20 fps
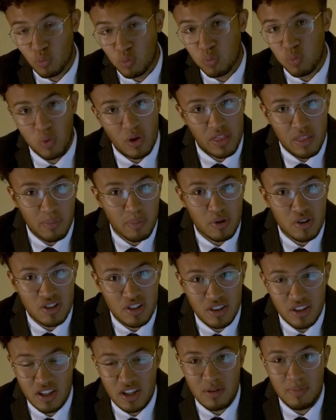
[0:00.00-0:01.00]
with the budget
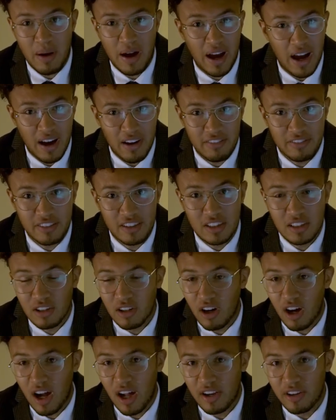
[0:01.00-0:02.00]
that you might have
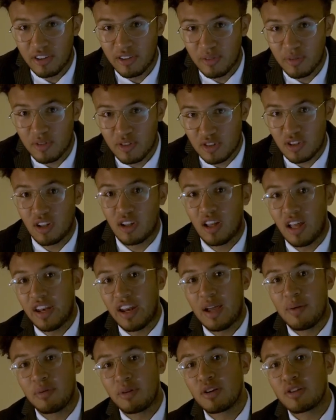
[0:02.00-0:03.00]
and still
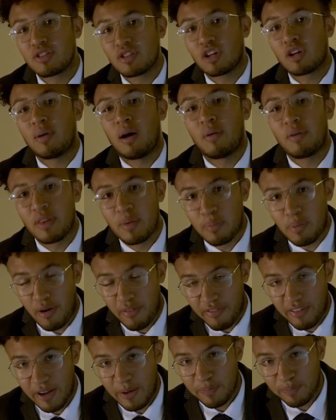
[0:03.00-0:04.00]
enable you to come out with a
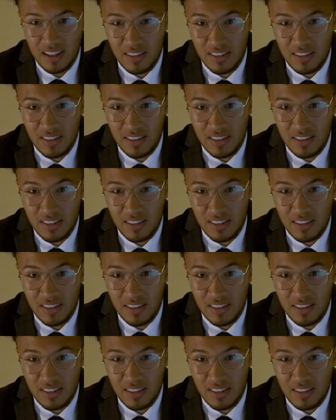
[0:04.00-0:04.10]
profit?